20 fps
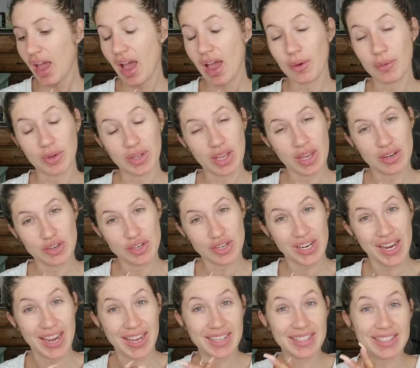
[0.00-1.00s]
I will catch
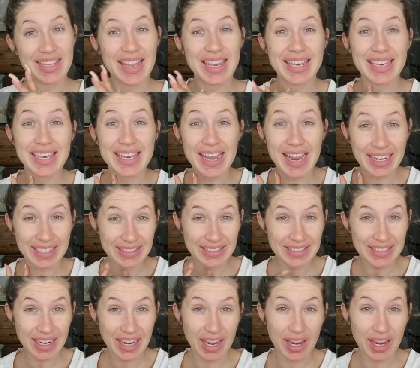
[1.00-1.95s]
you guys next